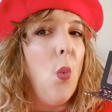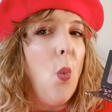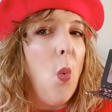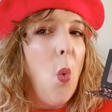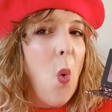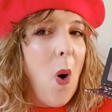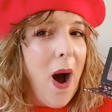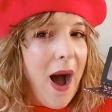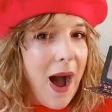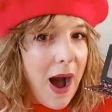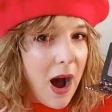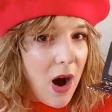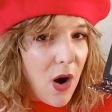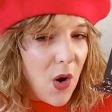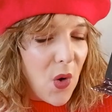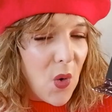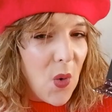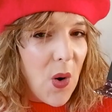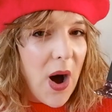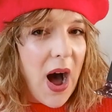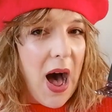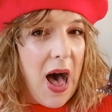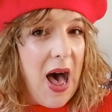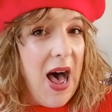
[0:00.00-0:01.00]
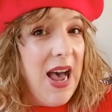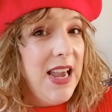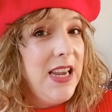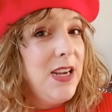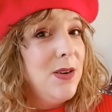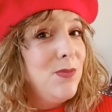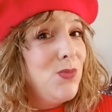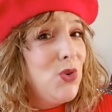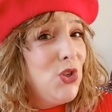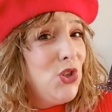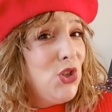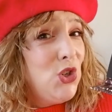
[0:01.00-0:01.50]
Wow. I
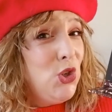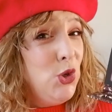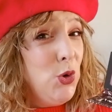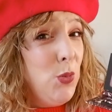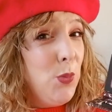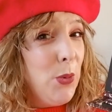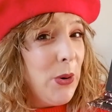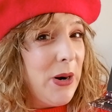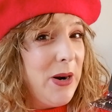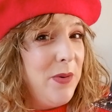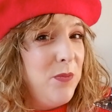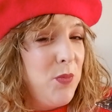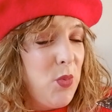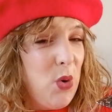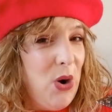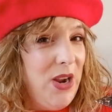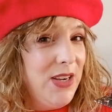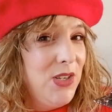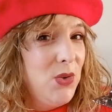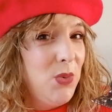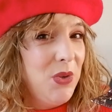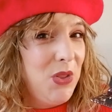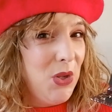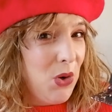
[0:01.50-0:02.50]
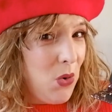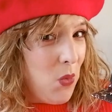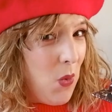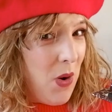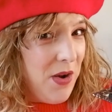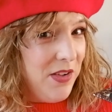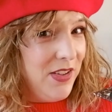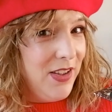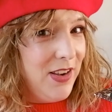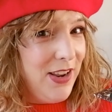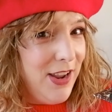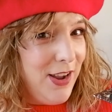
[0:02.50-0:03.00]
am super impressed with the
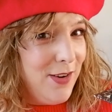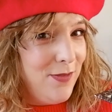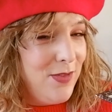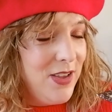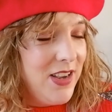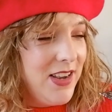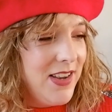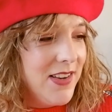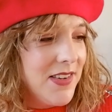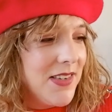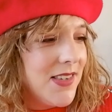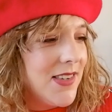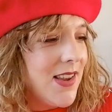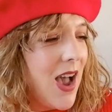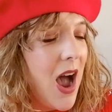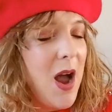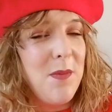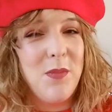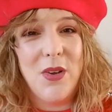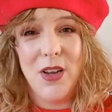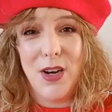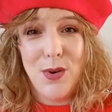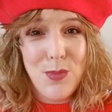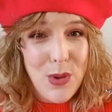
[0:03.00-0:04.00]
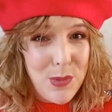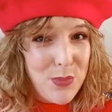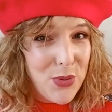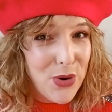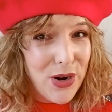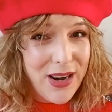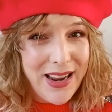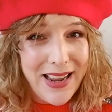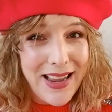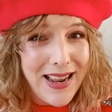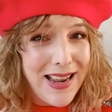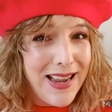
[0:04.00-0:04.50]
quality of this. I'm going to be
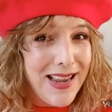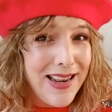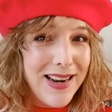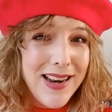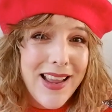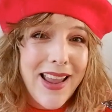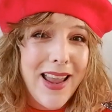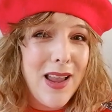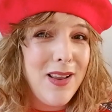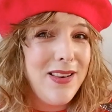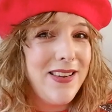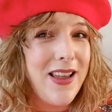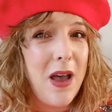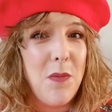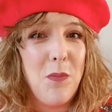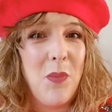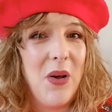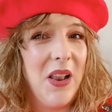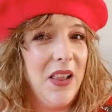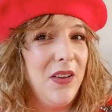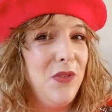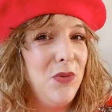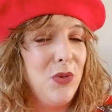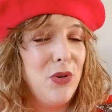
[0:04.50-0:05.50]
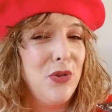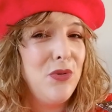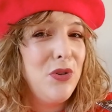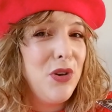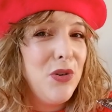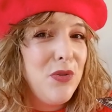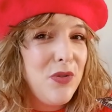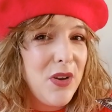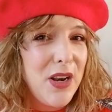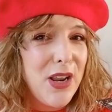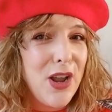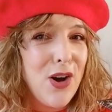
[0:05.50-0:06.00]
putting it in a 10 palette
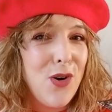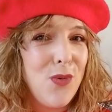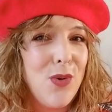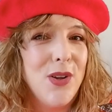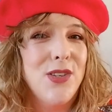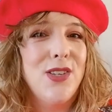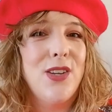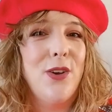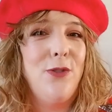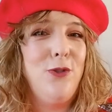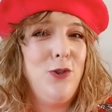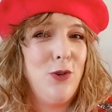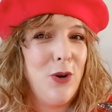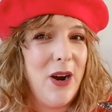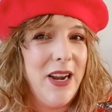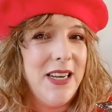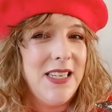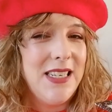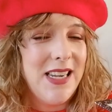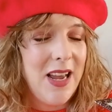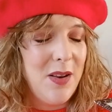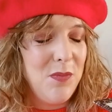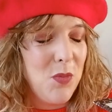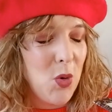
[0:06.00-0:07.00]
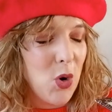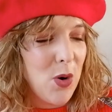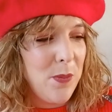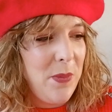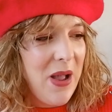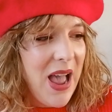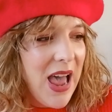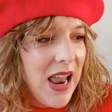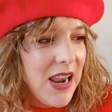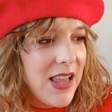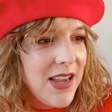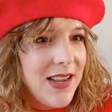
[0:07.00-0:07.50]
review video once I've tried 10 more
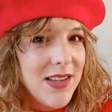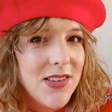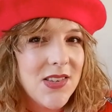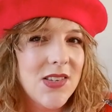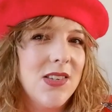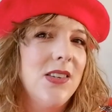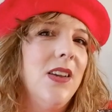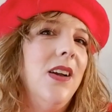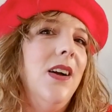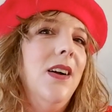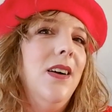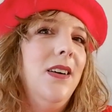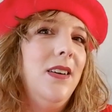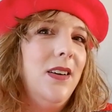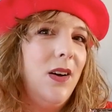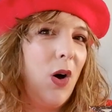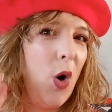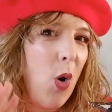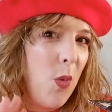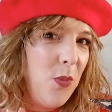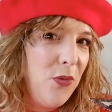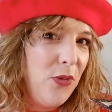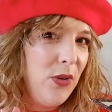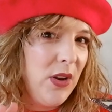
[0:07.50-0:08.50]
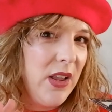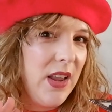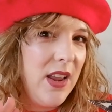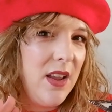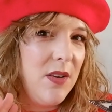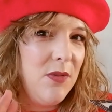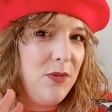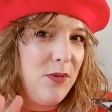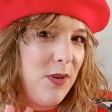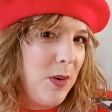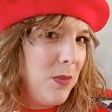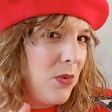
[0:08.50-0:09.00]
palettes.
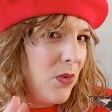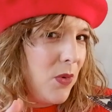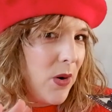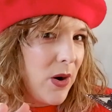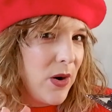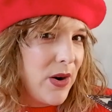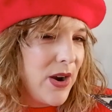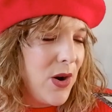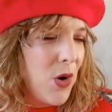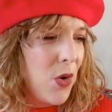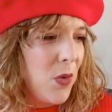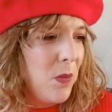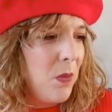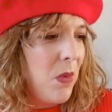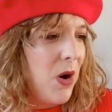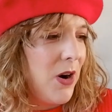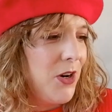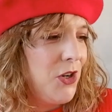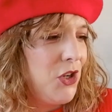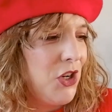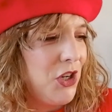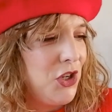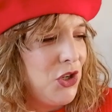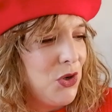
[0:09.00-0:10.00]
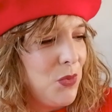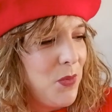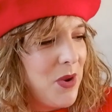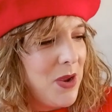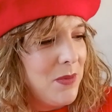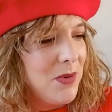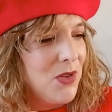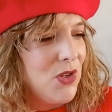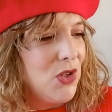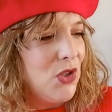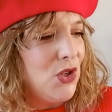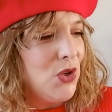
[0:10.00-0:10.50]
Hopefully in February or March, I should be
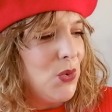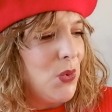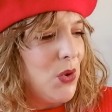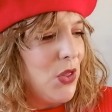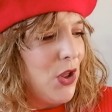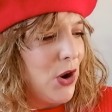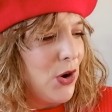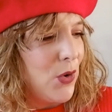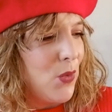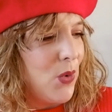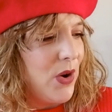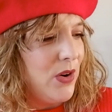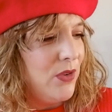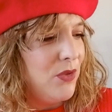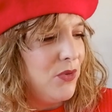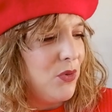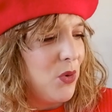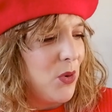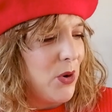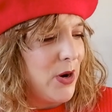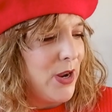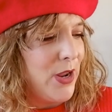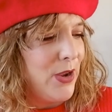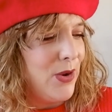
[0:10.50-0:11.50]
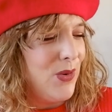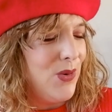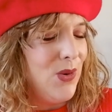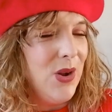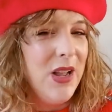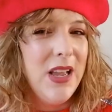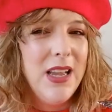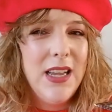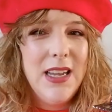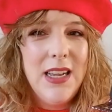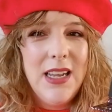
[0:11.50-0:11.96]
able to do another one for you.